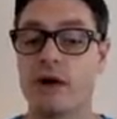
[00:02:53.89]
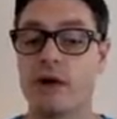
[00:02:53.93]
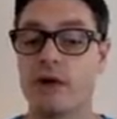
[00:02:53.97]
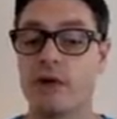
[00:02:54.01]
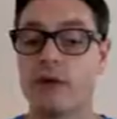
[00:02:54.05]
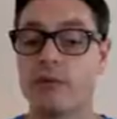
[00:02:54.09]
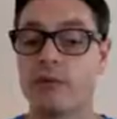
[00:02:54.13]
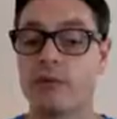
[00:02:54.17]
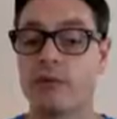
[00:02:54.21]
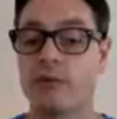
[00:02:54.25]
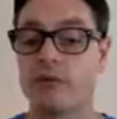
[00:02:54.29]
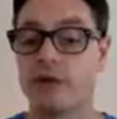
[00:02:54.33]

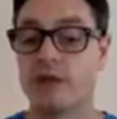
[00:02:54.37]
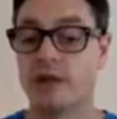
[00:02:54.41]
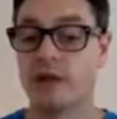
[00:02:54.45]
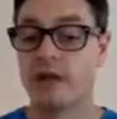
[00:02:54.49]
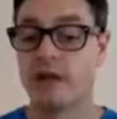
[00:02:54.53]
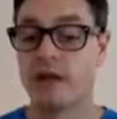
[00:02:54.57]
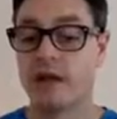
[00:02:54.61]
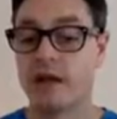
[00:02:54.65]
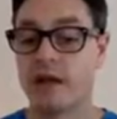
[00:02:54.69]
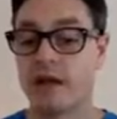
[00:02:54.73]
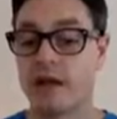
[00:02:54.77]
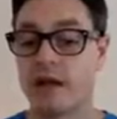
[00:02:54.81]
Amun
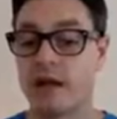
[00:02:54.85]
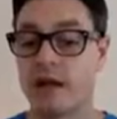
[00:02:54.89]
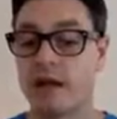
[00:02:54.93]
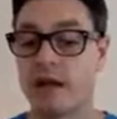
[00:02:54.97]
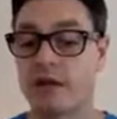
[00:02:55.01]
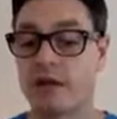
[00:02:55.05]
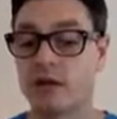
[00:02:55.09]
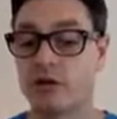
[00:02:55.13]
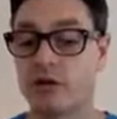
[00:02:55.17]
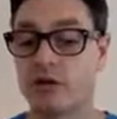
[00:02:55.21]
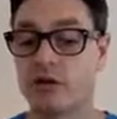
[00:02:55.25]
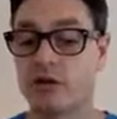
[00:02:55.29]
and
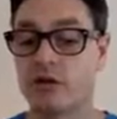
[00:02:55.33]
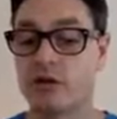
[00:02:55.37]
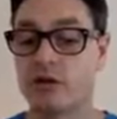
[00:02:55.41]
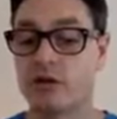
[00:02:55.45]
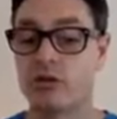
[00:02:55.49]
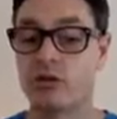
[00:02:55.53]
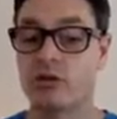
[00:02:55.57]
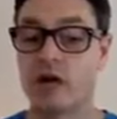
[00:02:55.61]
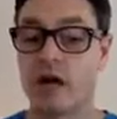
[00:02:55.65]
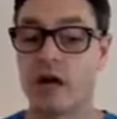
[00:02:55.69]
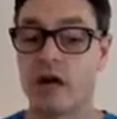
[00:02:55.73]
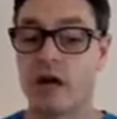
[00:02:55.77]
another god
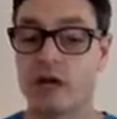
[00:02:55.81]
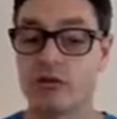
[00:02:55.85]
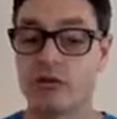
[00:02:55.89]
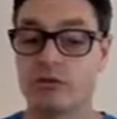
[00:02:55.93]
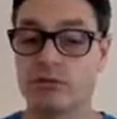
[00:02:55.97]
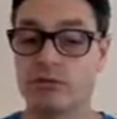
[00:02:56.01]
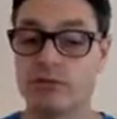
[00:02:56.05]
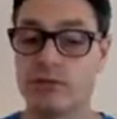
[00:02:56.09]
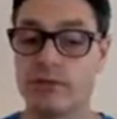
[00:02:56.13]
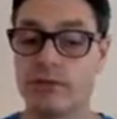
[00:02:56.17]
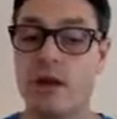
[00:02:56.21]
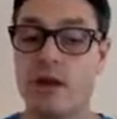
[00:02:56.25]
called
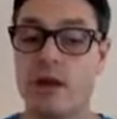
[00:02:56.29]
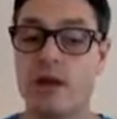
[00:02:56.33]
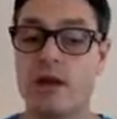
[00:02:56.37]
Atum.